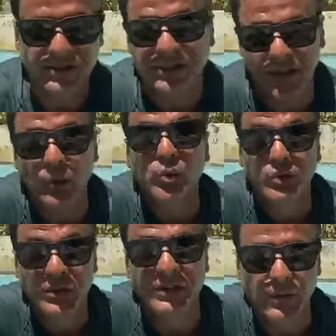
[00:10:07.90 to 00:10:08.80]
you can get
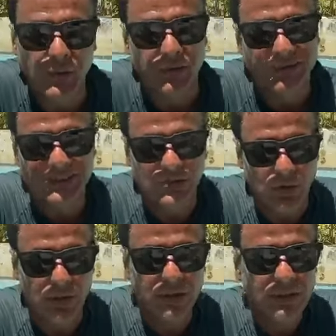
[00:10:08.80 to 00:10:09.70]
really, really
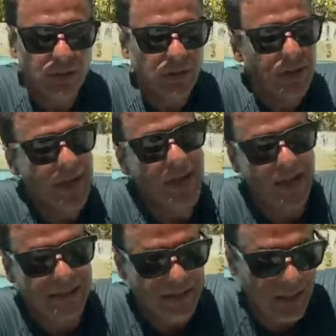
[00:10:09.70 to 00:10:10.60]
sore
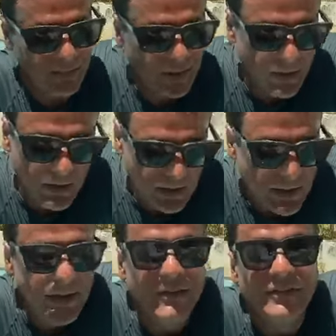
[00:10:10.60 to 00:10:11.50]
and
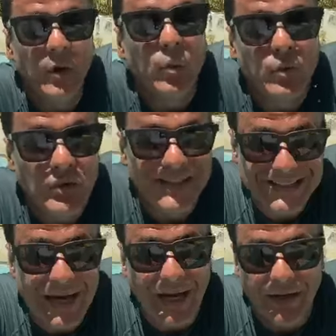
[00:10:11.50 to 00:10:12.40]
feel really
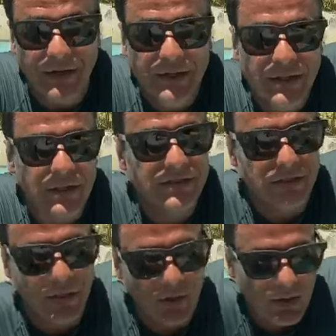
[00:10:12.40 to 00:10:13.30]
tired.
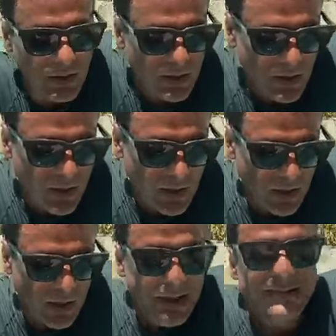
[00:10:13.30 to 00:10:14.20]
So
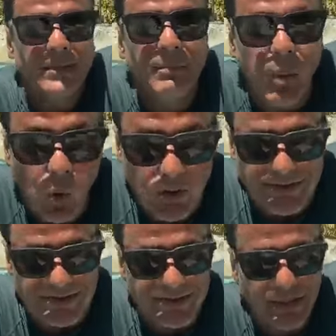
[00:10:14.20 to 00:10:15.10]
it's
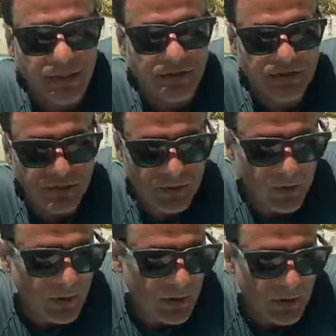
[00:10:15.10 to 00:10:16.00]
important
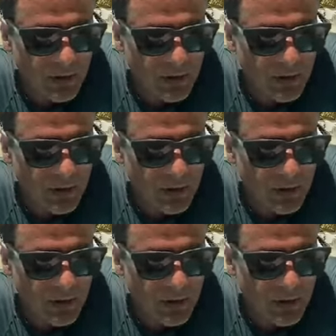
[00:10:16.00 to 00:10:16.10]
to